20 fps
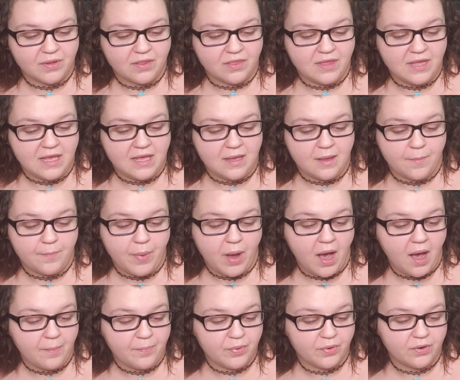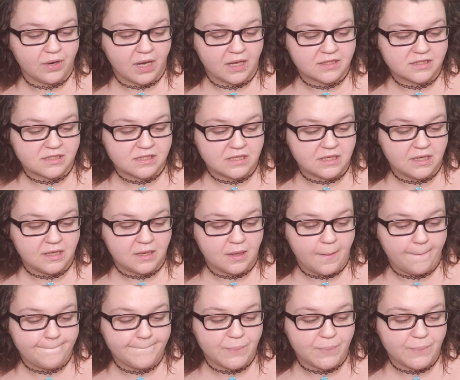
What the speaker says: the paparazzi